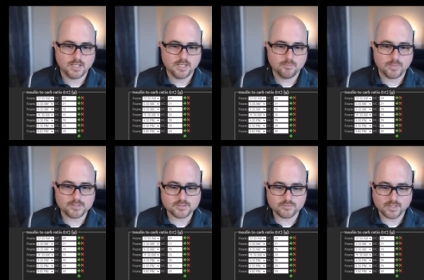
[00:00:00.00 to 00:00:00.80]

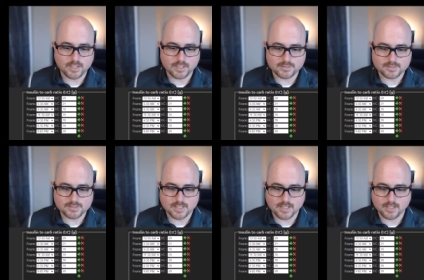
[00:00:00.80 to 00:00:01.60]
Basal rate at this
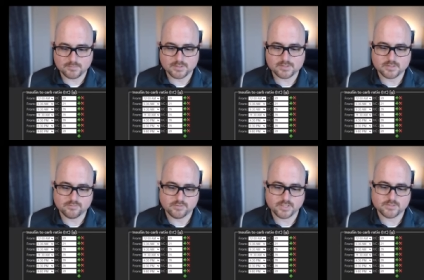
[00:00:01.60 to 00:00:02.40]
time, this
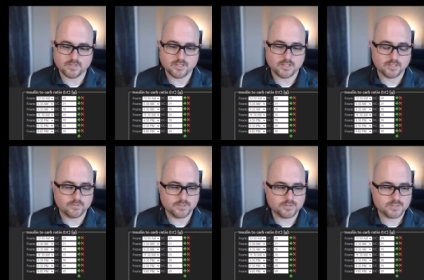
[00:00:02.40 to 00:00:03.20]
override is running and
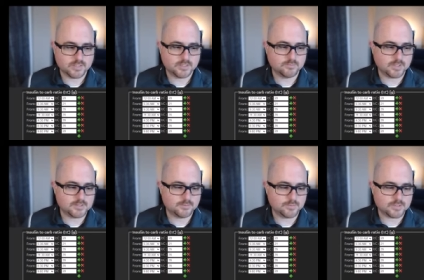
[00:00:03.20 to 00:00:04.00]
reducing it by
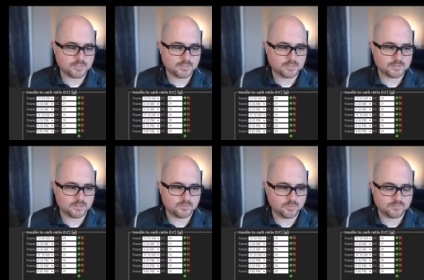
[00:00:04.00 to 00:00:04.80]
10%.
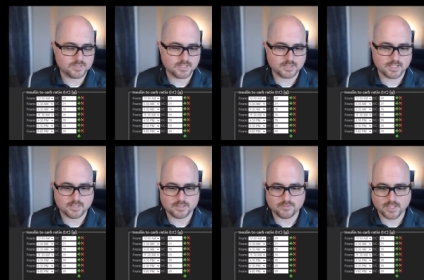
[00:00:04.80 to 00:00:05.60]
So we'll have to take that
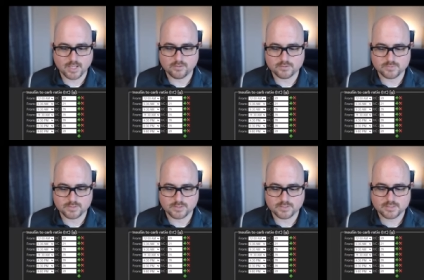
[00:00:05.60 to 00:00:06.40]
into account as we
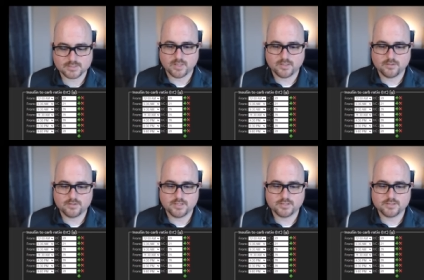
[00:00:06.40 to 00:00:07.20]
look at this. The other
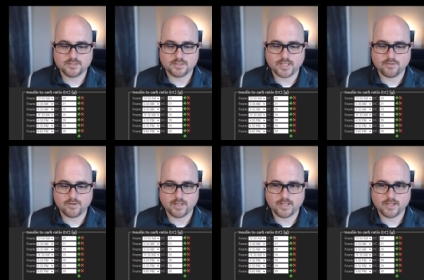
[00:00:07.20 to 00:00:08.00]
thing to look at
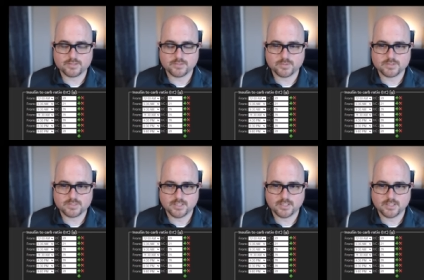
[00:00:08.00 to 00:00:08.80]
right here, so we're
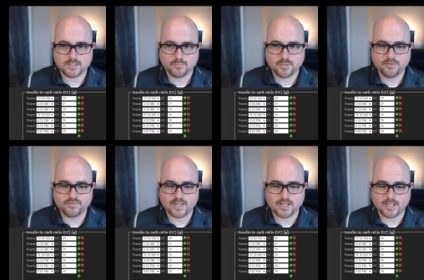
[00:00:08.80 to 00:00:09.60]
seeing pretty
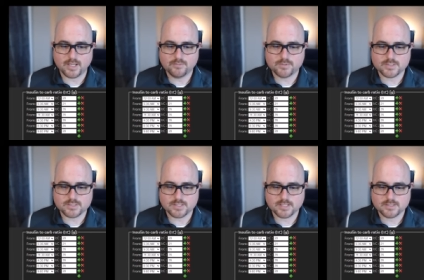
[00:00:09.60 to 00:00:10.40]
flat line, which is
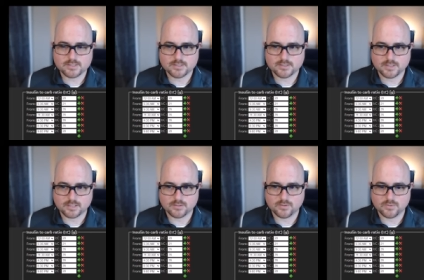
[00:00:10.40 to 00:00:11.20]
nice, like
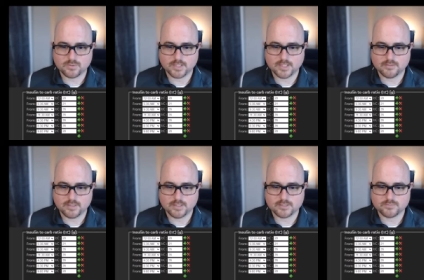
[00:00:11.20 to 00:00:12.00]
the whole night,
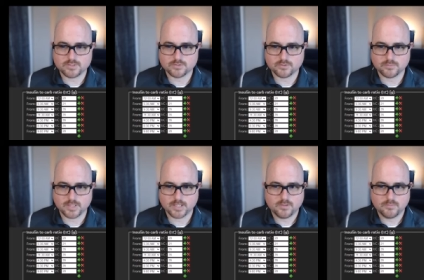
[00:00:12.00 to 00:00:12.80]
right? As we scroll back.